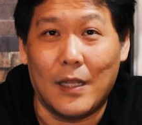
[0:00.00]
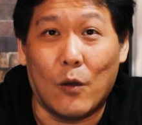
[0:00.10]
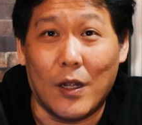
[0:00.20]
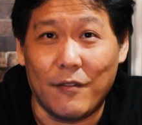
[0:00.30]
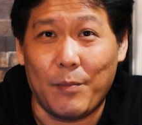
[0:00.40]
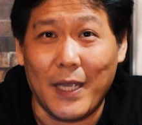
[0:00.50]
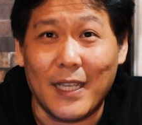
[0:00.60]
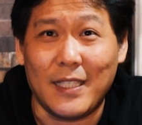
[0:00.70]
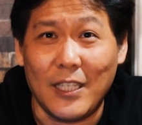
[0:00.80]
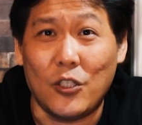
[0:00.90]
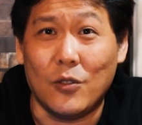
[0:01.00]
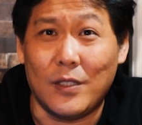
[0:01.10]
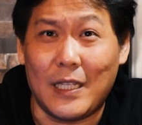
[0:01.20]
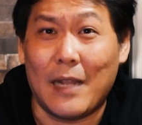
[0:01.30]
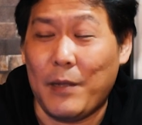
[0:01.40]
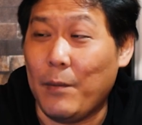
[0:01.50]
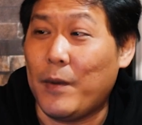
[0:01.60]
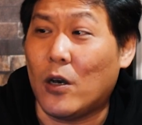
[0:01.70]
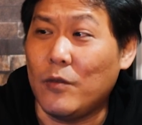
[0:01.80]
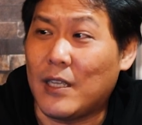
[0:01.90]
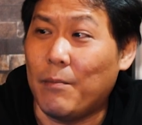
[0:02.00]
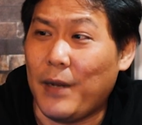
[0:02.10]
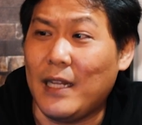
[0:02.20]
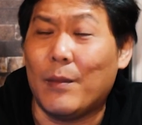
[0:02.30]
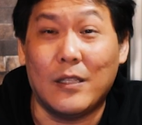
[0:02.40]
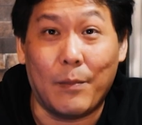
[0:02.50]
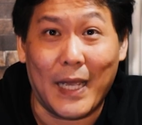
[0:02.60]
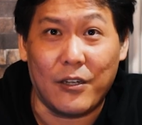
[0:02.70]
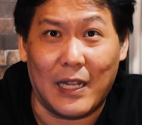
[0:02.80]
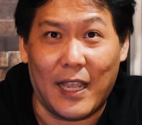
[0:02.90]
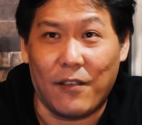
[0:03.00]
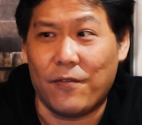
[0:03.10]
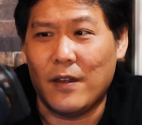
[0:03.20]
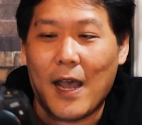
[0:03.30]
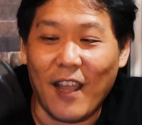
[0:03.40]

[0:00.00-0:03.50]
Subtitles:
Now, one of the biggest issues is that people always complain about the battery life.